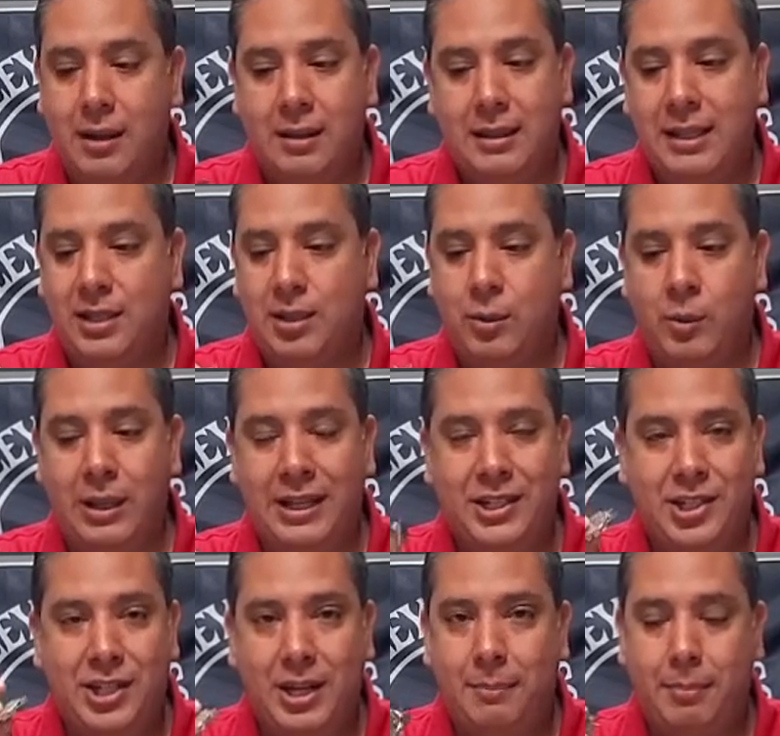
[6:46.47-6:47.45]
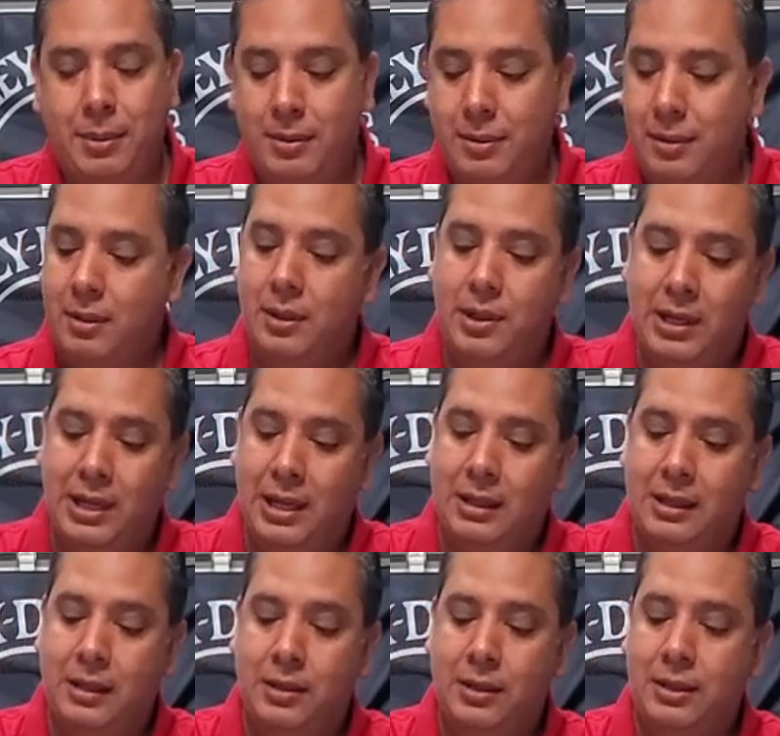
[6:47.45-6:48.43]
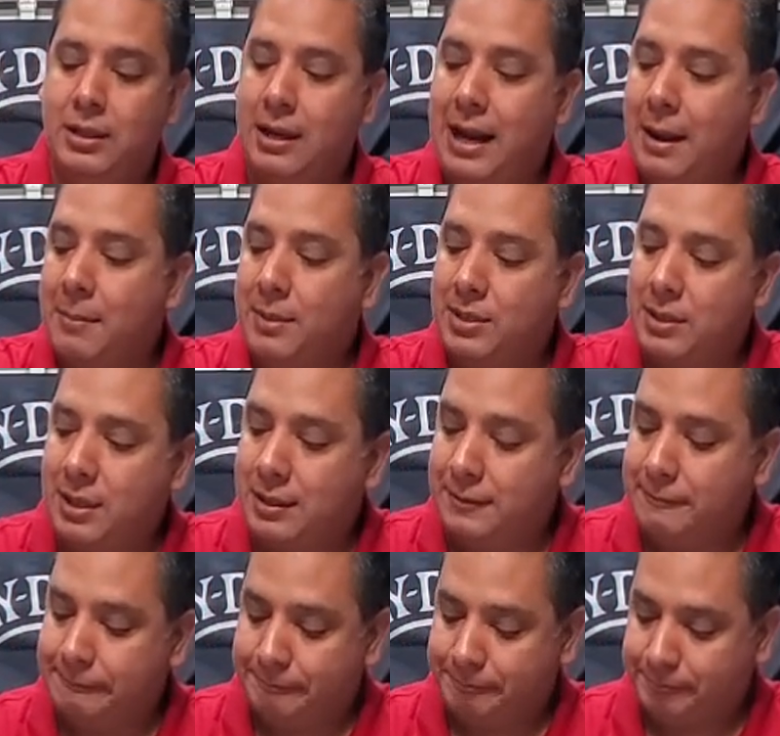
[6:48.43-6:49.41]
These are really cheap. You can get these on Amazon.